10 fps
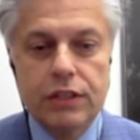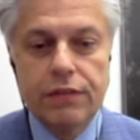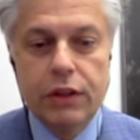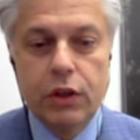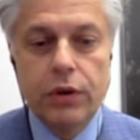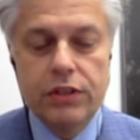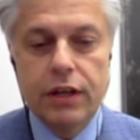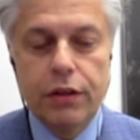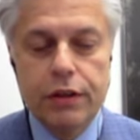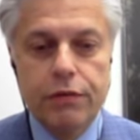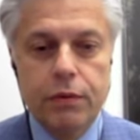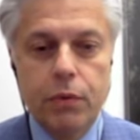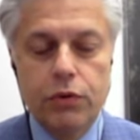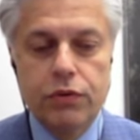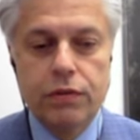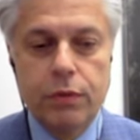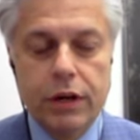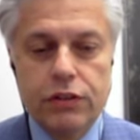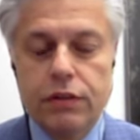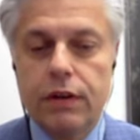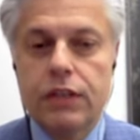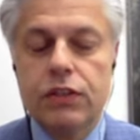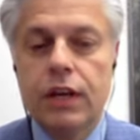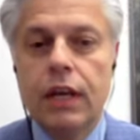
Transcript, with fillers: even though it's healthy for most of the rest of us.